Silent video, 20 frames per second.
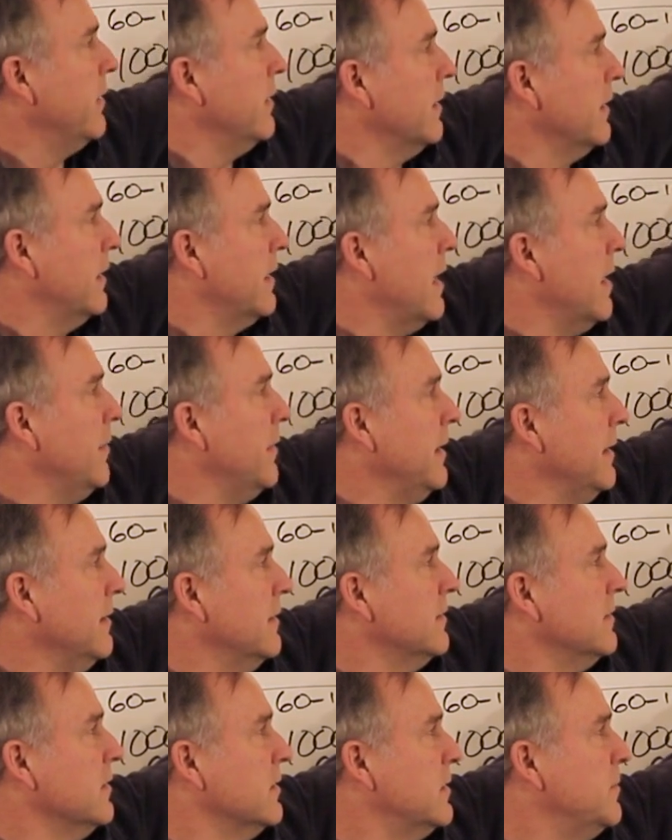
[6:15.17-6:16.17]
can accommodate
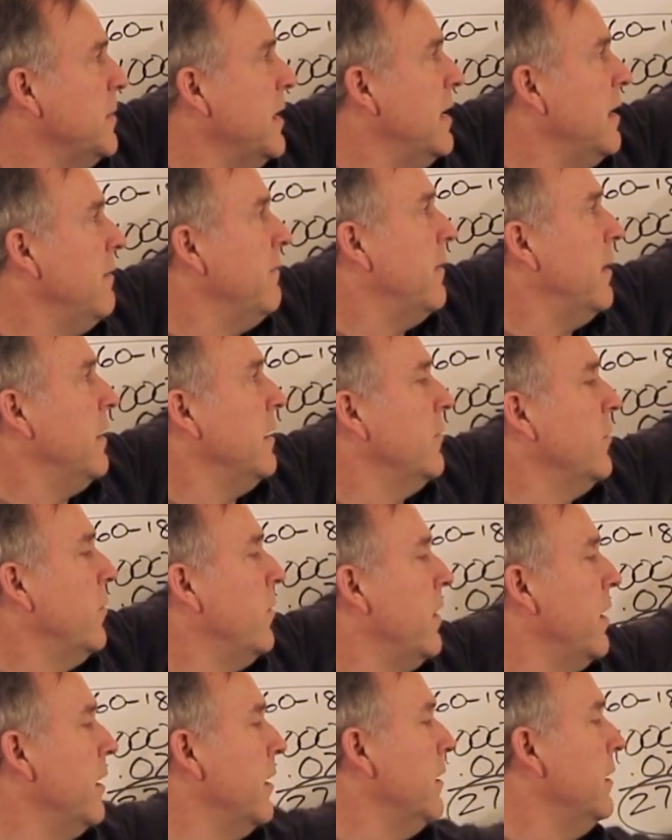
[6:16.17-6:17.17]
this expanded volume of
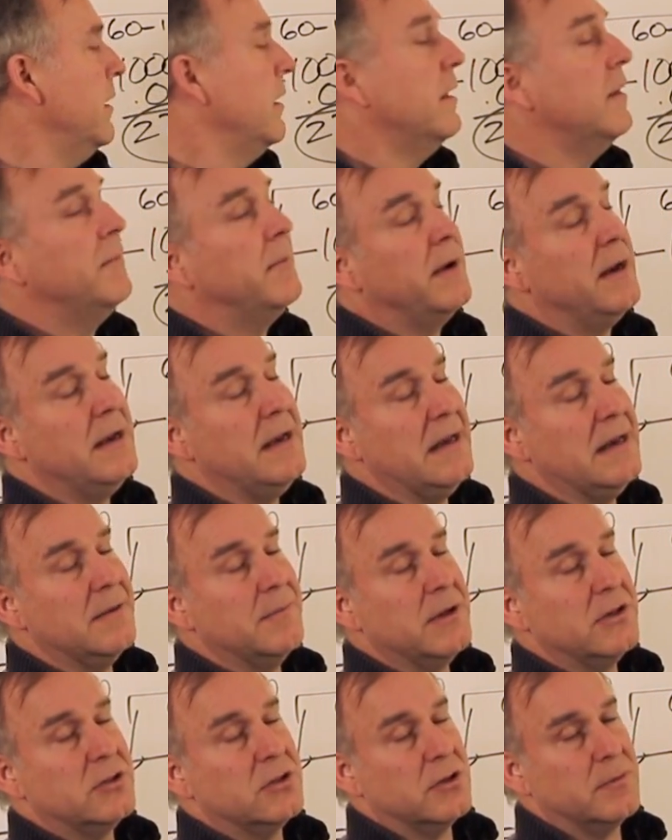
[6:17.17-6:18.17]
water, but I need to
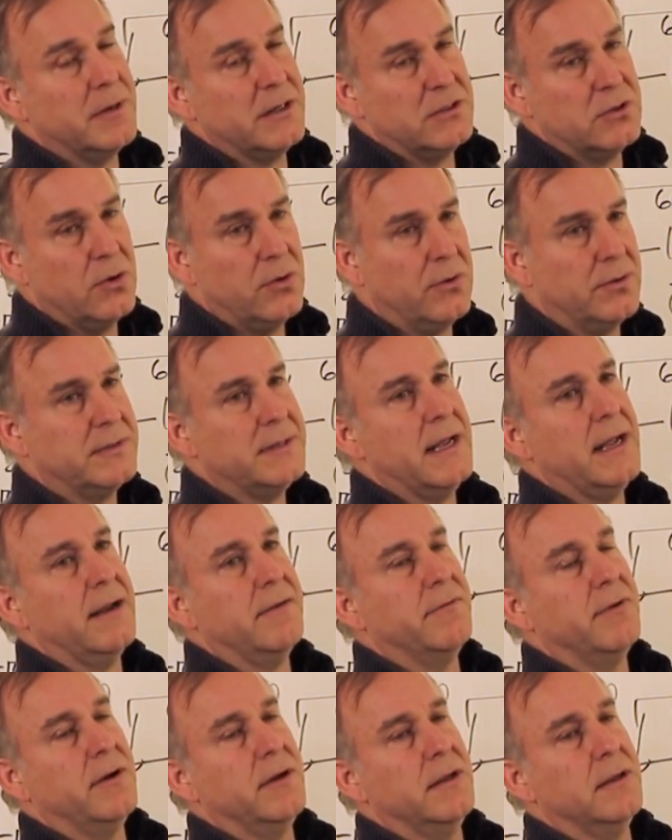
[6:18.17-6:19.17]
make sure my total
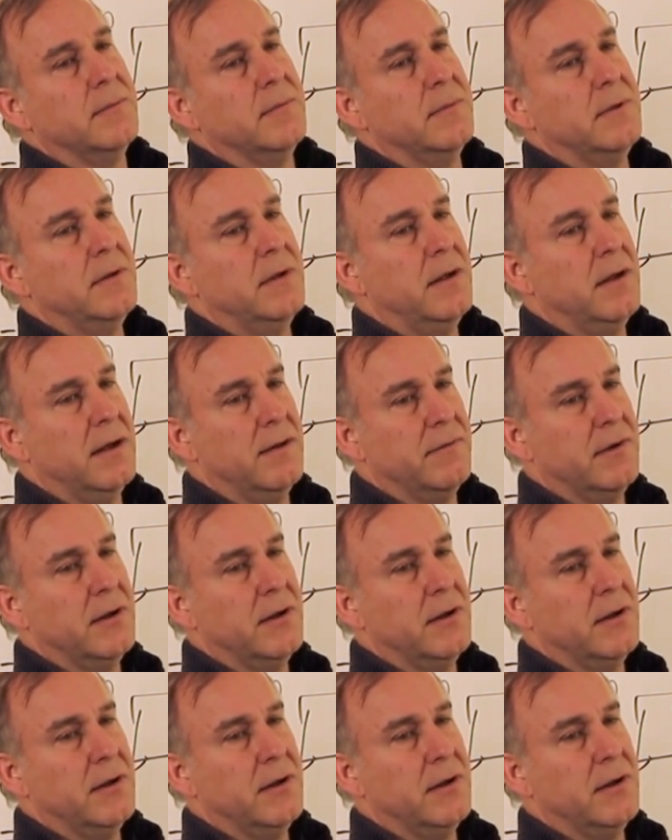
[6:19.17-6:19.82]
tank volume of